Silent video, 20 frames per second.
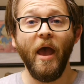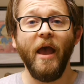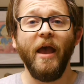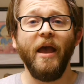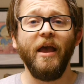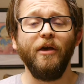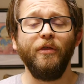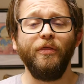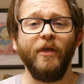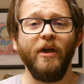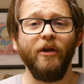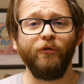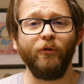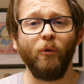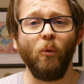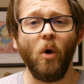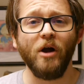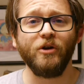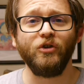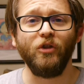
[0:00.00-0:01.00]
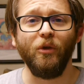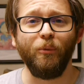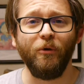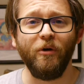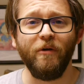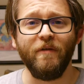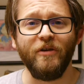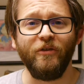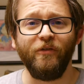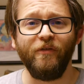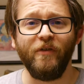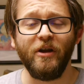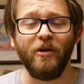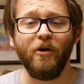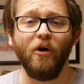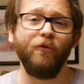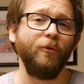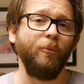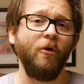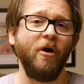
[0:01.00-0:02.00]
Hey, thanks for watching the previous
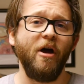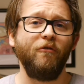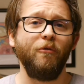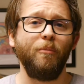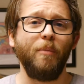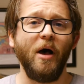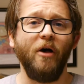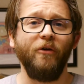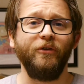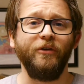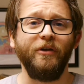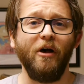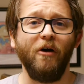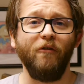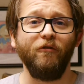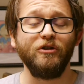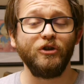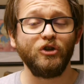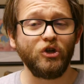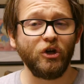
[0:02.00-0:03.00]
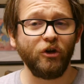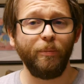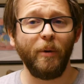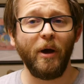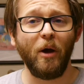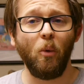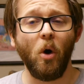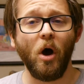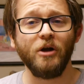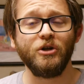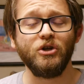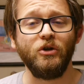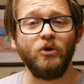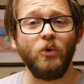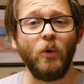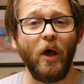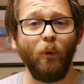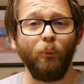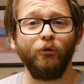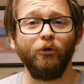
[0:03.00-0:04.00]
video from Graphic Policy Television. Just by watching,
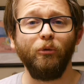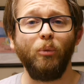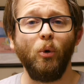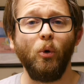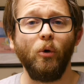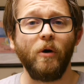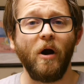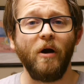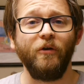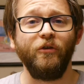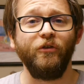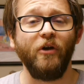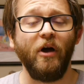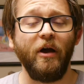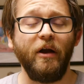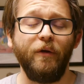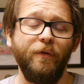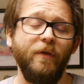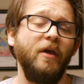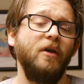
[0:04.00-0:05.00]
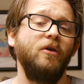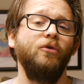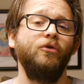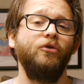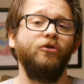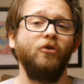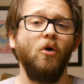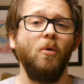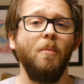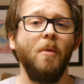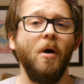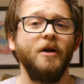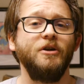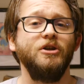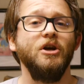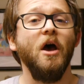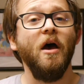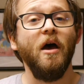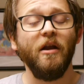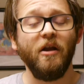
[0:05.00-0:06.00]
you help support our site. Thank you so
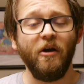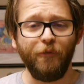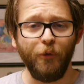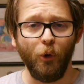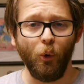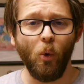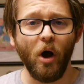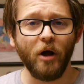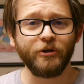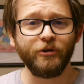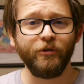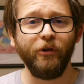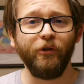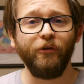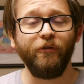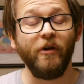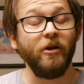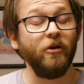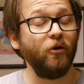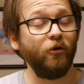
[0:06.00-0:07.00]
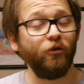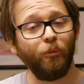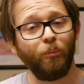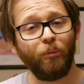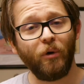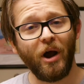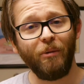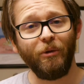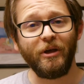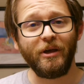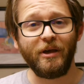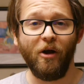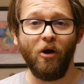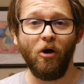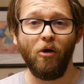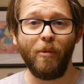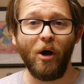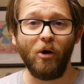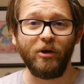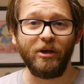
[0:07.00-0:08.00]
much. Now, if you're watching these videos, you probably
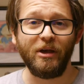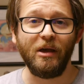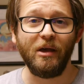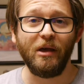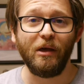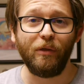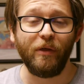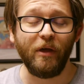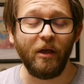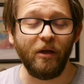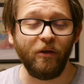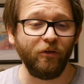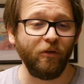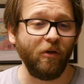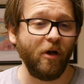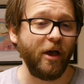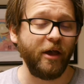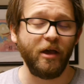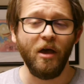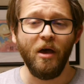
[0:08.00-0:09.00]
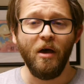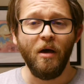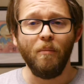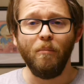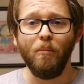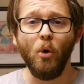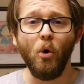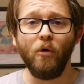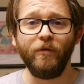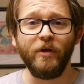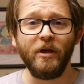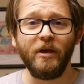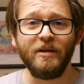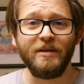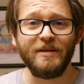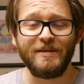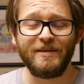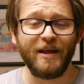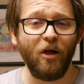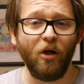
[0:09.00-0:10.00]
care about geeky things like
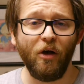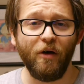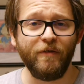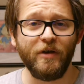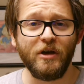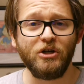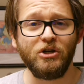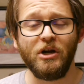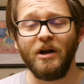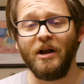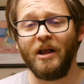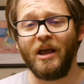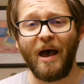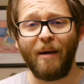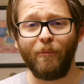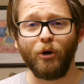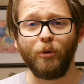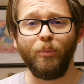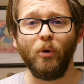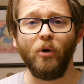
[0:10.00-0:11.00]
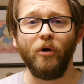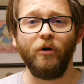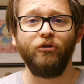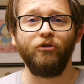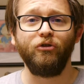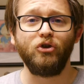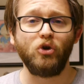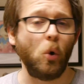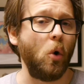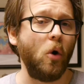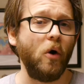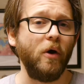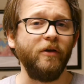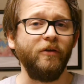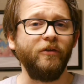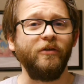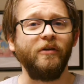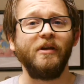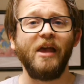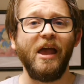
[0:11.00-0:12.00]
movies, television, comic books,
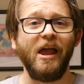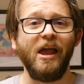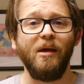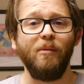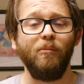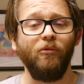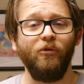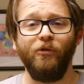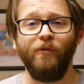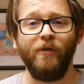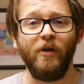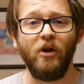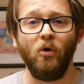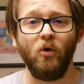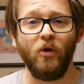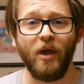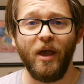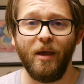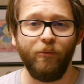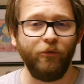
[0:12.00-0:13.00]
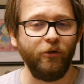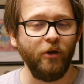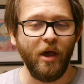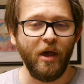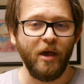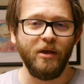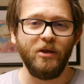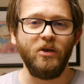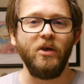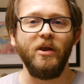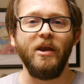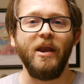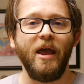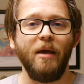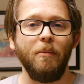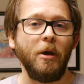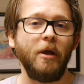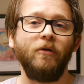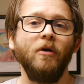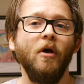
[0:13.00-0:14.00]
toys, games, video games, you
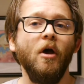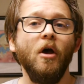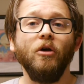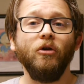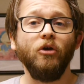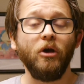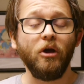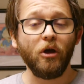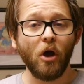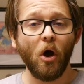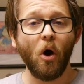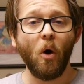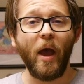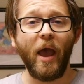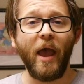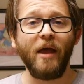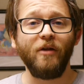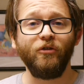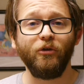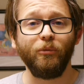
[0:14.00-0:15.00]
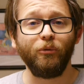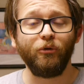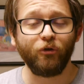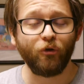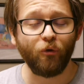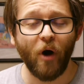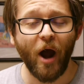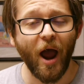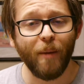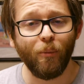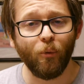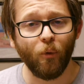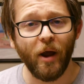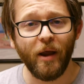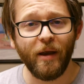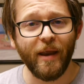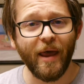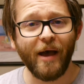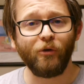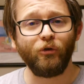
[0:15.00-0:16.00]
name it. You can go and subscribe
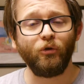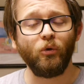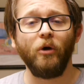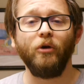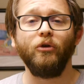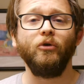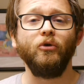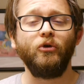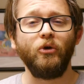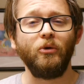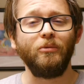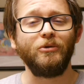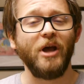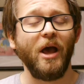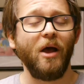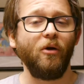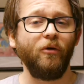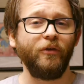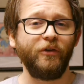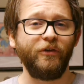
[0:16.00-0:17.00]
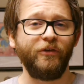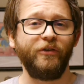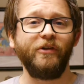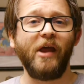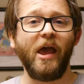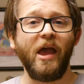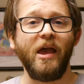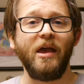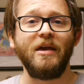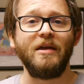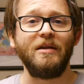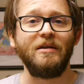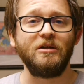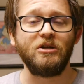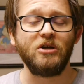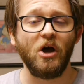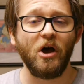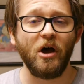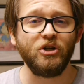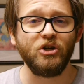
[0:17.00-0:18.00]
right now to our YouTube channel to stay in
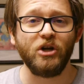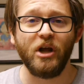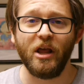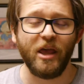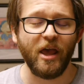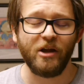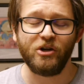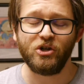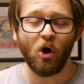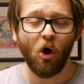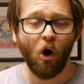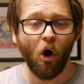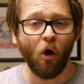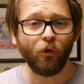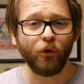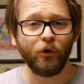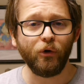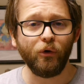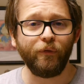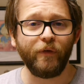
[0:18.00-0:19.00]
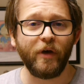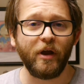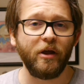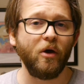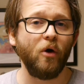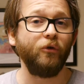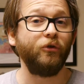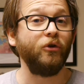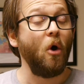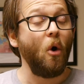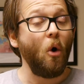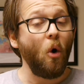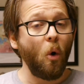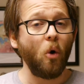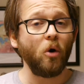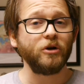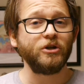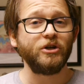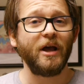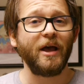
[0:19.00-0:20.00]
touch and catch all the new videos,
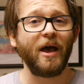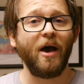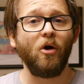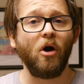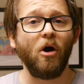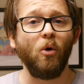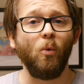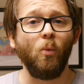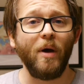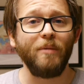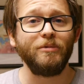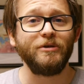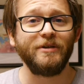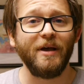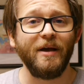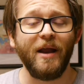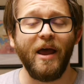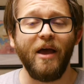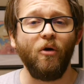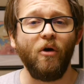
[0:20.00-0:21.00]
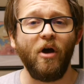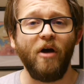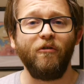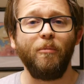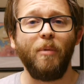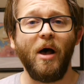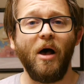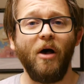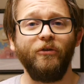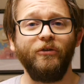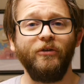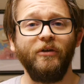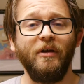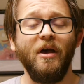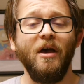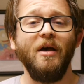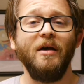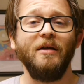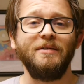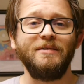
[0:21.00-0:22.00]
or check out our website at
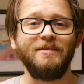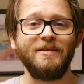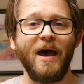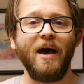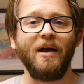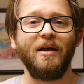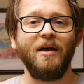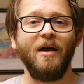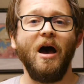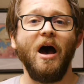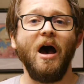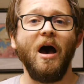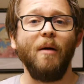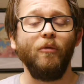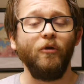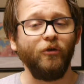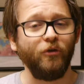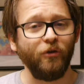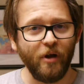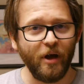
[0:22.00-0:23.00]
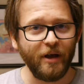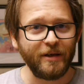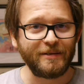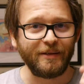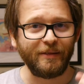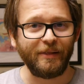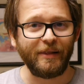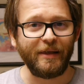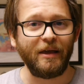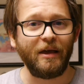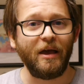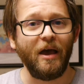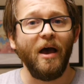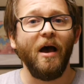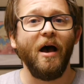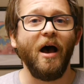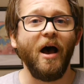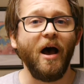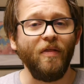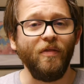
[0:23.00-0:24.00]
graphicpolicy.com. There's a nice link
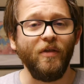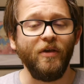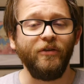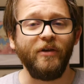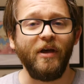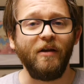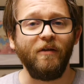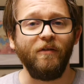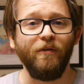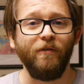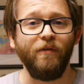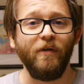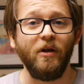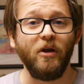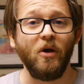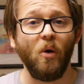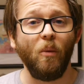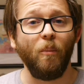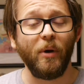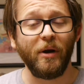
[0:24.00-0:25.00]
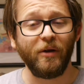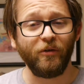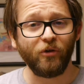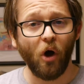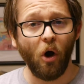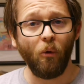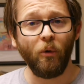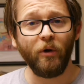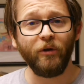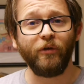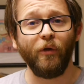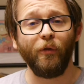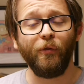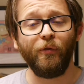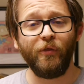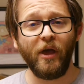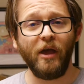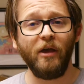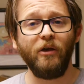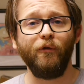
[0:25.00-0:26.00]
on this end of the video. But as always,
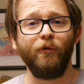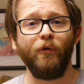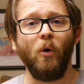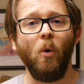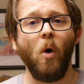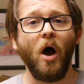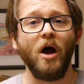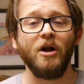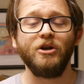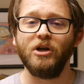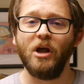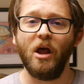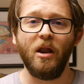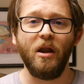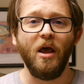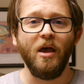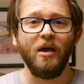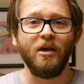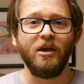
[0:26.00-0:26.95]
thank you for watching.